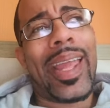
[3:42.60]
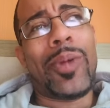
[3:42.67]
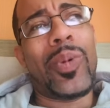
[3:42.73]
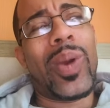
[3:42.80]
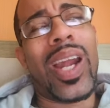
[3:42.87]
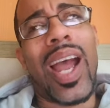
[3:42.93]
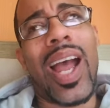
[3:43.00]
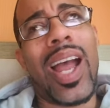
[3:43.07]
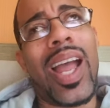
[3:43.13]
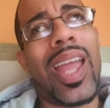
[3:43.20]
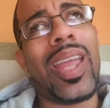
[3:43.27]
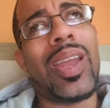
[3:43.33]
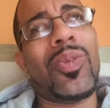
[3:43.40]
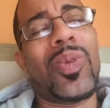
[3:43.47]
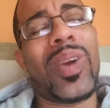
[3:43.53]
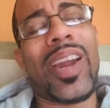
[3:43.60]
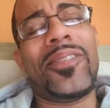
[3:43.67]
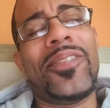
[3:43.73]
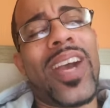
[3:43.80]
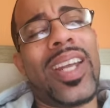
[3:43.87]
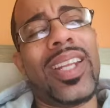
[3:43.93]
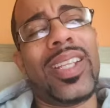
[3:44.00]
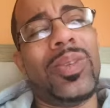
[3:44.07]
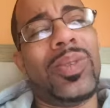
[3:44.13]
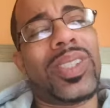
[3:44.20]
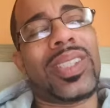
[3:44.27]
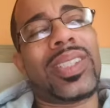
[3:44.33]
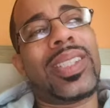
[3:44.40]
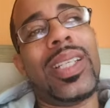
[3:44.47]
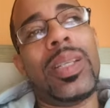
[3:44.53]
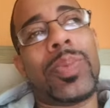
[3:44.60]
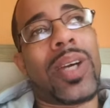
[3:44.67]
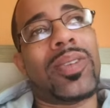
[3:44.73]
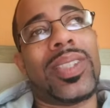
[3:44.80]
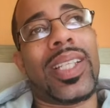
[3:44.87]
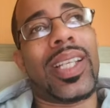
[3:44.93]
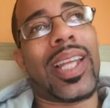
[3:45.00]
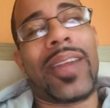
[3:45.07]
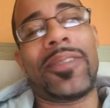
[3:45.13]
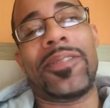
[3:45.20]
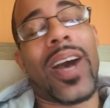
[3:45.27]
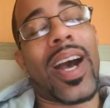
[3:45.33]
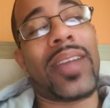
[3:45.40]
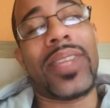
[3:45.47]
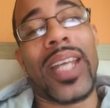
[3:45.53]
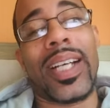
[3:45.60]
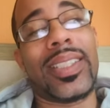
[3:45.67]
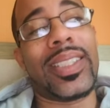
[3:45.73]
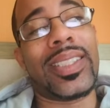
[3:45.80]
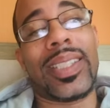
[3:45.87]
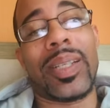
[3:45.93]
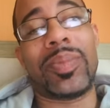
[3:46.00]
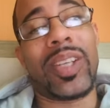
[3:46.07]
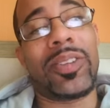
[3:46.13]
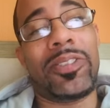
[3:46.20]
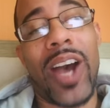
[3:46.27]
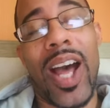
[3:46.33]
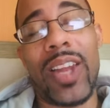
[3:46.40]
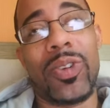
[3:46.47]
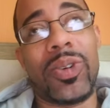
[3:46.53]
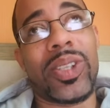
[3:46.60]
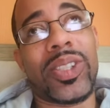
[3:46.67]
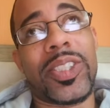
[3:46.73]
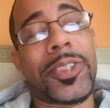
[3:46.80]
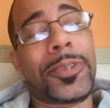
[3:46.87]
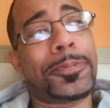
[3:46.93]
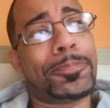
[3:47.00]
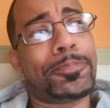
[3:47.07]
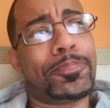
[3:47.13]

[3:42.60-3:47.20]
And when I when I finally went to sleep, I was at like 5,000 something followers.